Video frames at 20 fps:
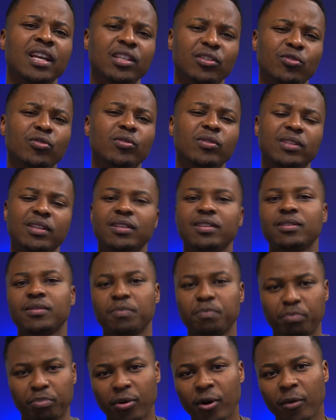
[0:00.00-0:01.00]
you know just
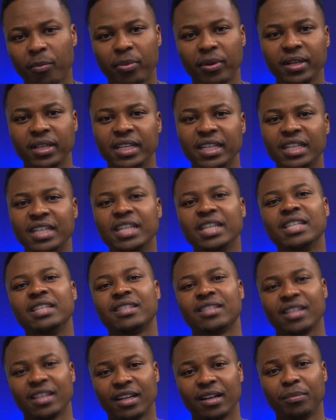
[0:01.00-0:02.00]
properly
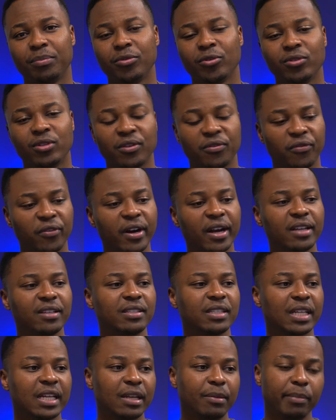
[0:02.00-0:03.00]
set up your
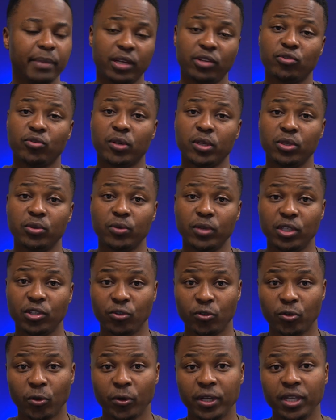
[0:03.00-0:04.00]
device and make sure you
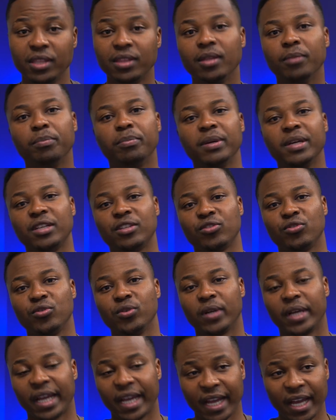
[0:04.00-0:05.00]
enjoy it the best you
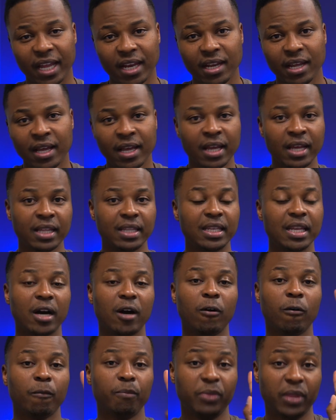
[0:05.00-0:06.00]
can
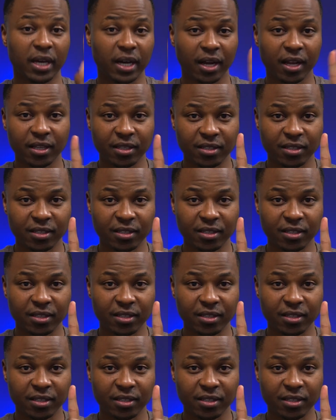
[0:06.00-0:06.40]
now there are